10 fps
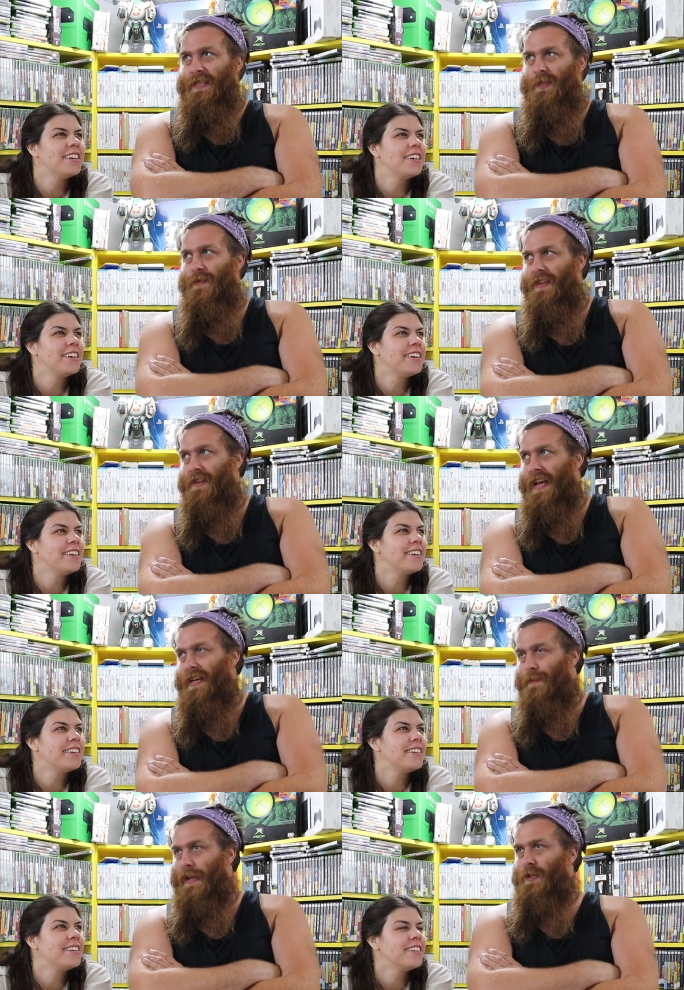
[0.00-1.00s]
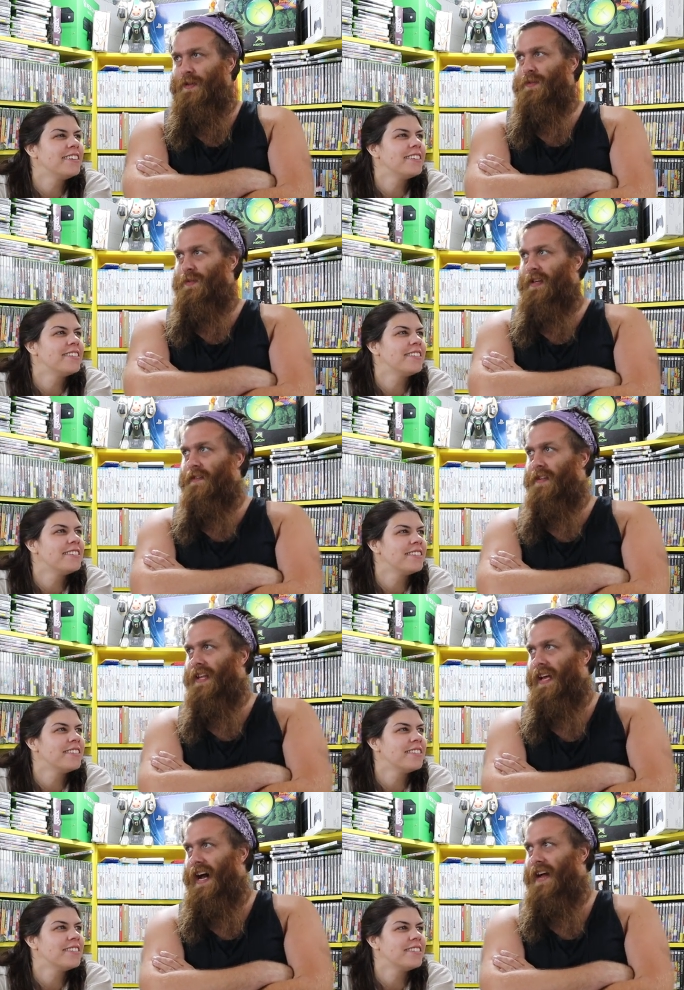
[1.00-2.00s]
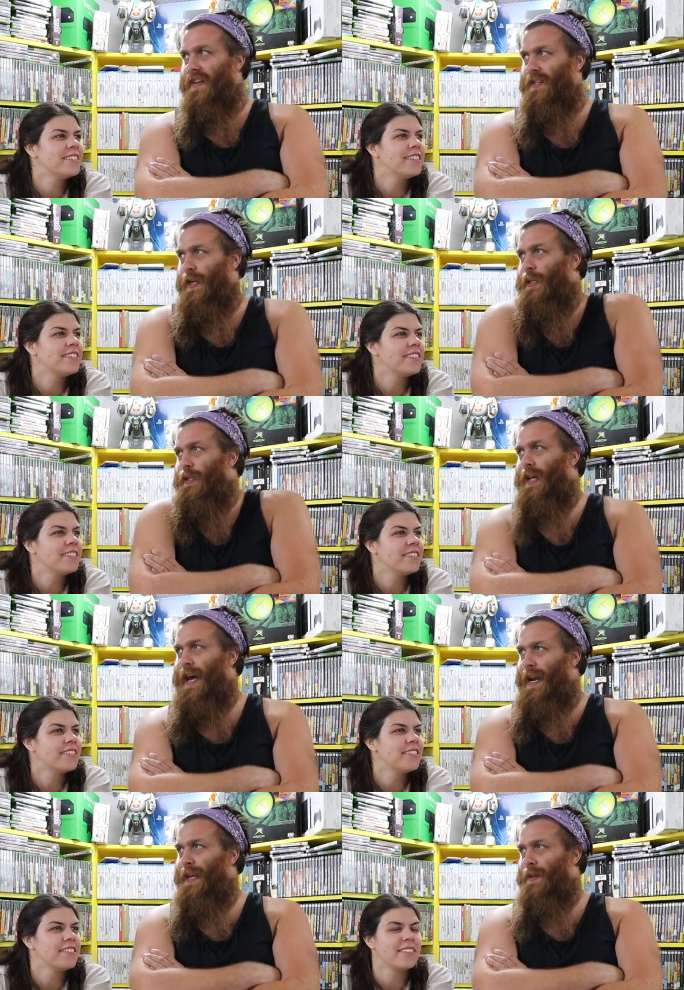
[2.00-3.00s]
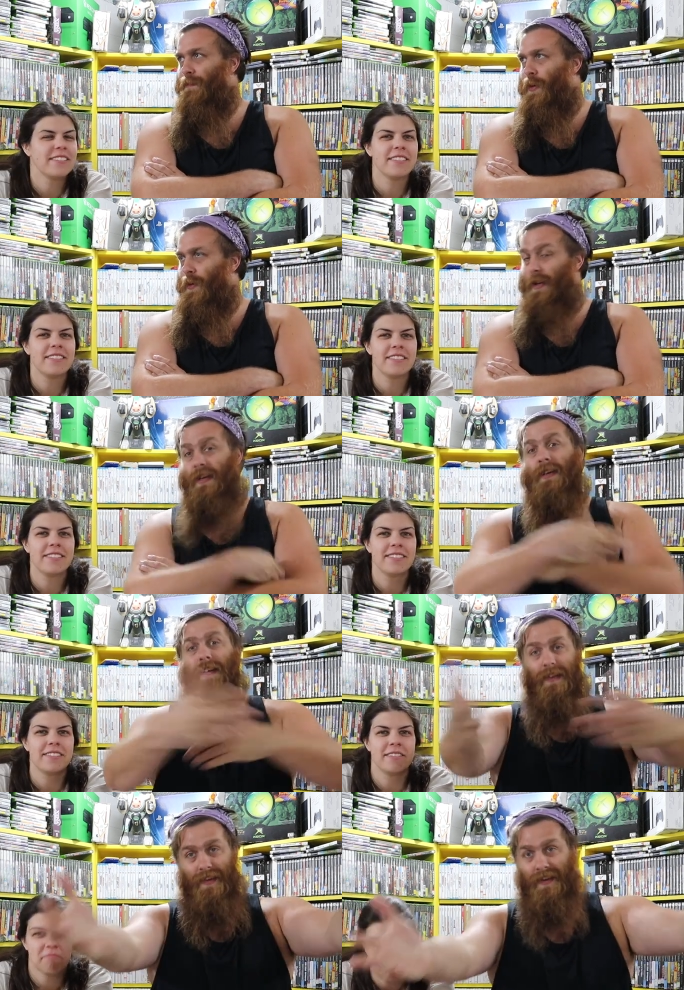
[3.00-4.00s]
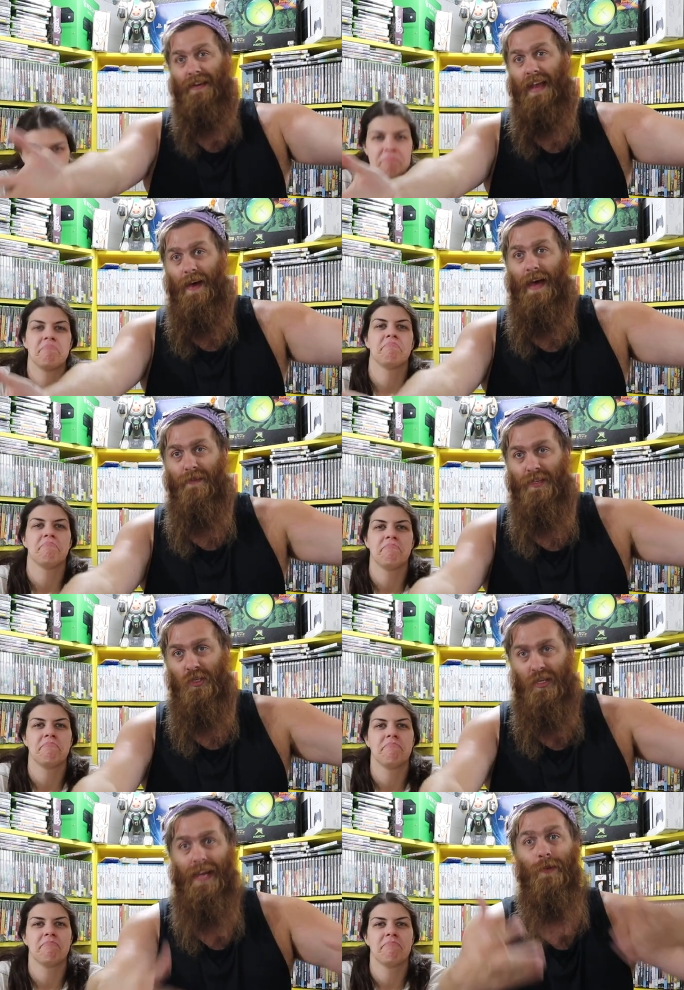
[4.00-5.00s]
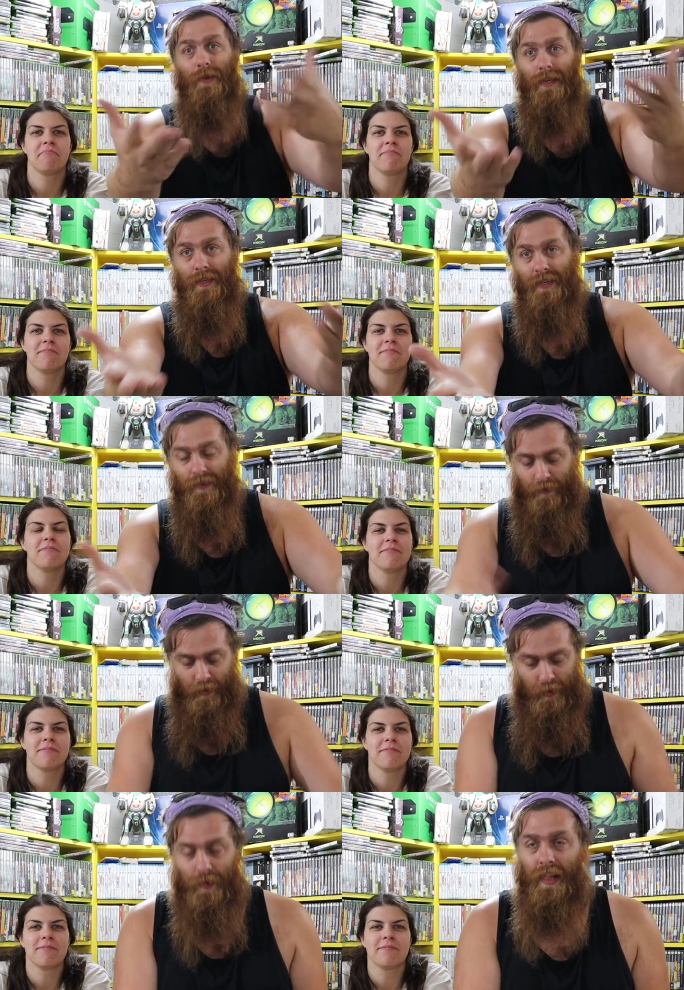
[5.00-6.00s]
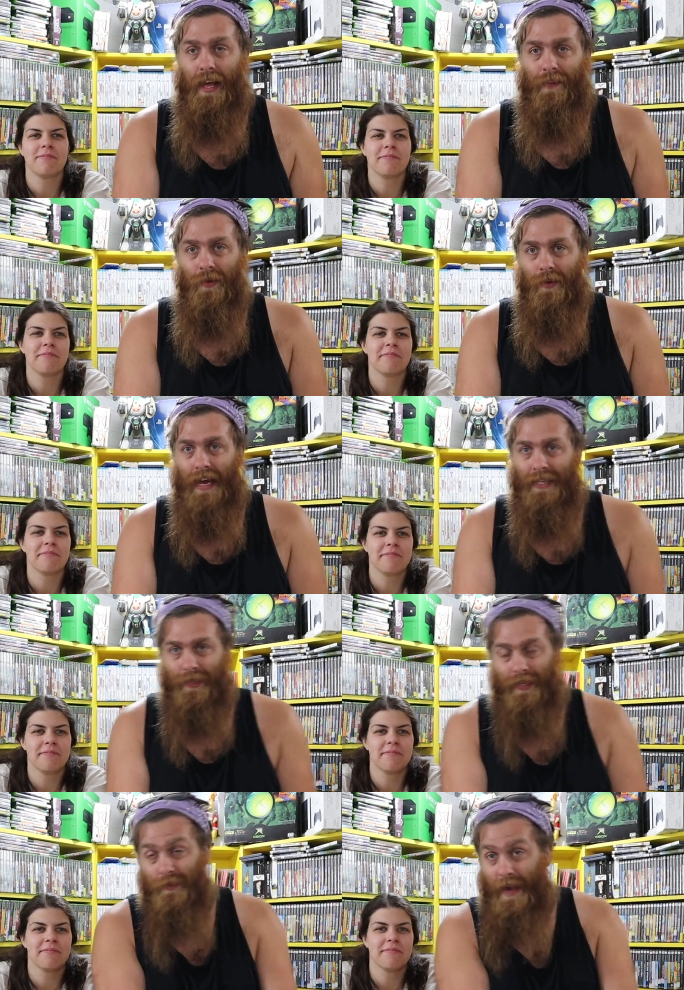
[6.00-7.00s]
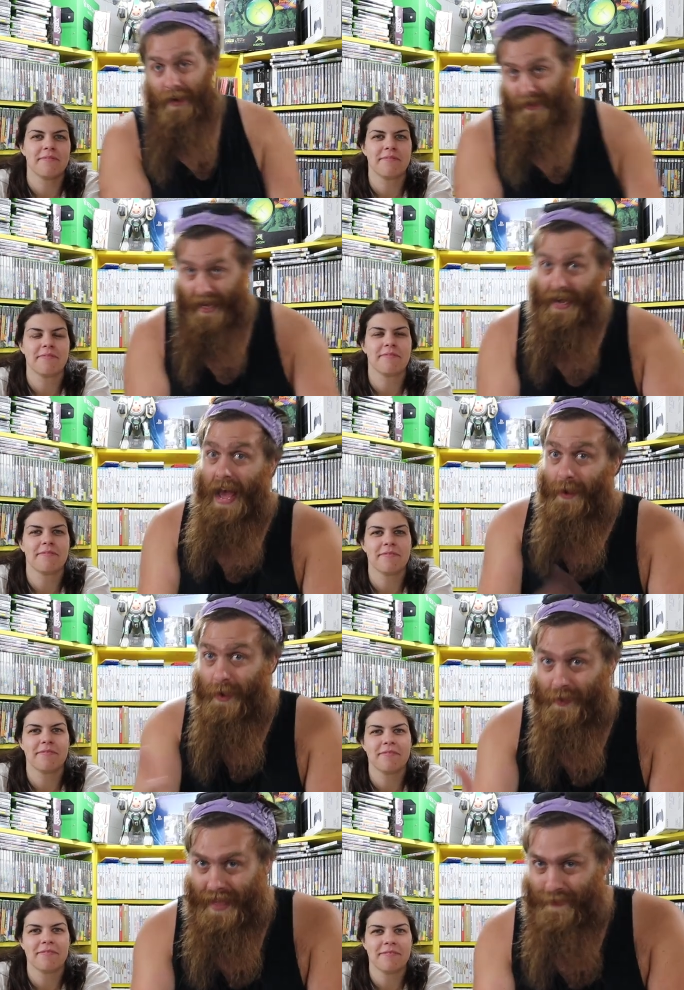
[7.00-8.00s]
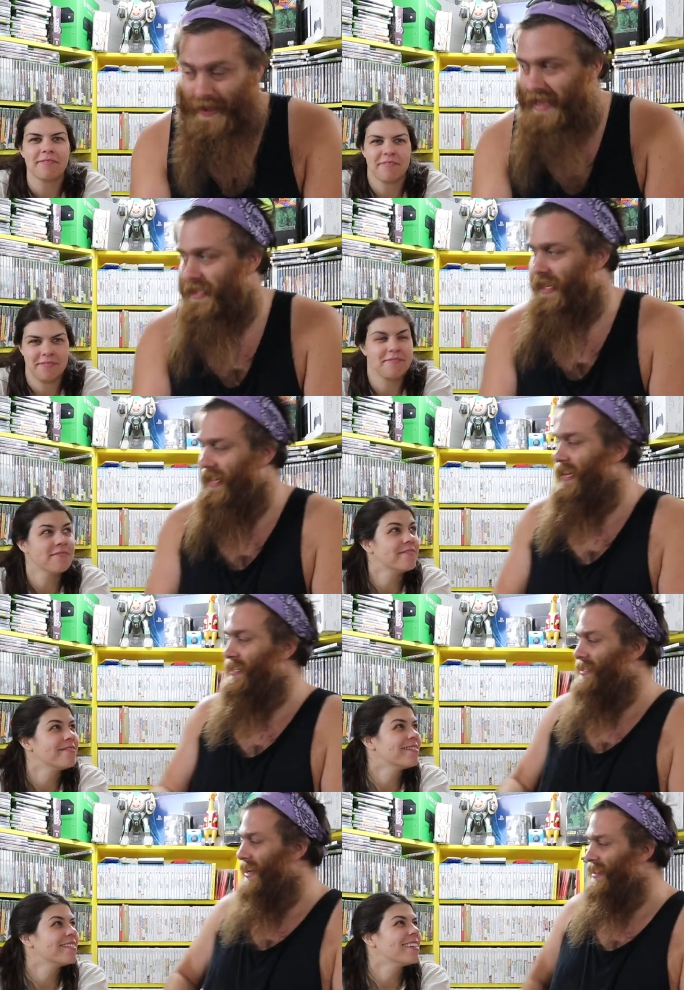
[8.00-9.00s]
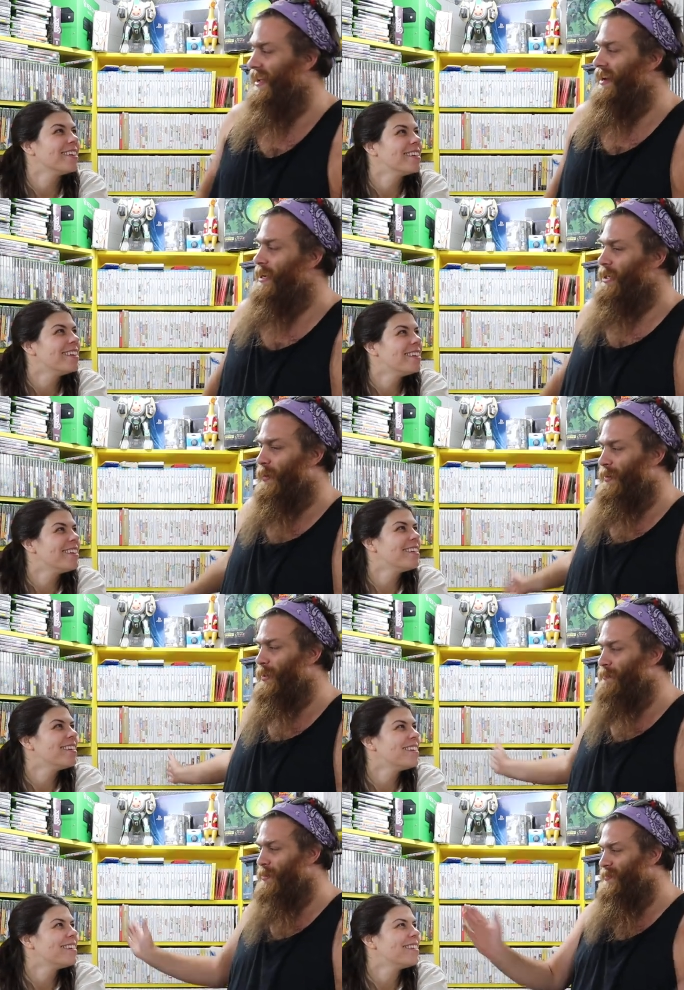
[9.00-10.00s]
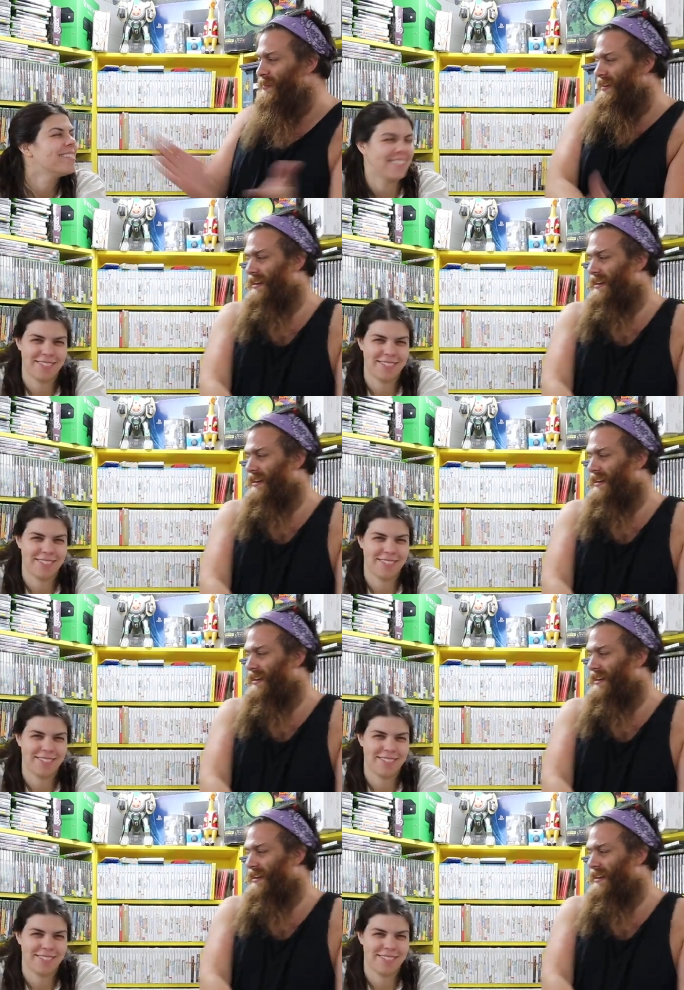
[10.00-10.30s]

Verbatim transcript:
Speaker 1: messaged me the other day a picture of some stuff that they got. and They said I just got it at the booth now having this channel and conversed with a lot of you guys on these matters, I now know what that means. I like the sound of that. Going to the boot.